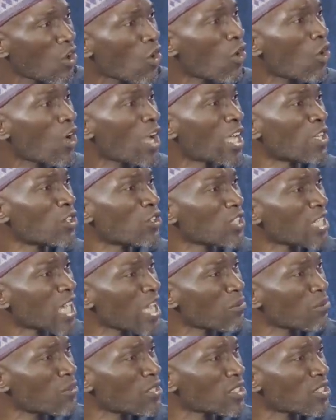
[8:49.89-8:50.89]
or any
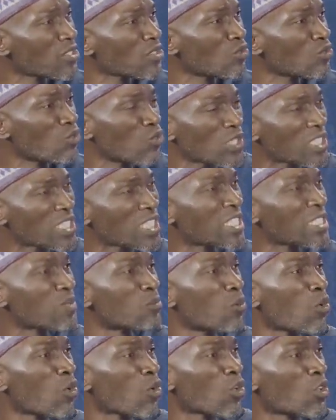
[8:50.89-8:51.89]
other means which is
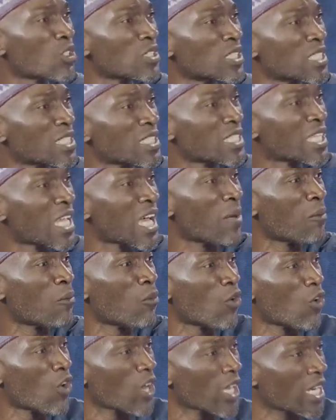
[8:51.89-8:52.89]
more coordinated and
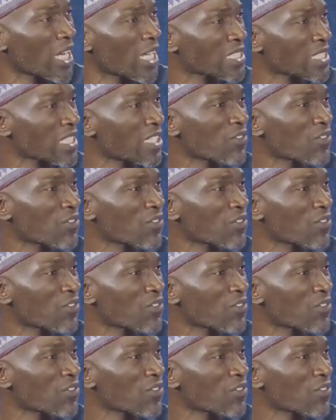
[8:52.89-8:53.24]
more organized.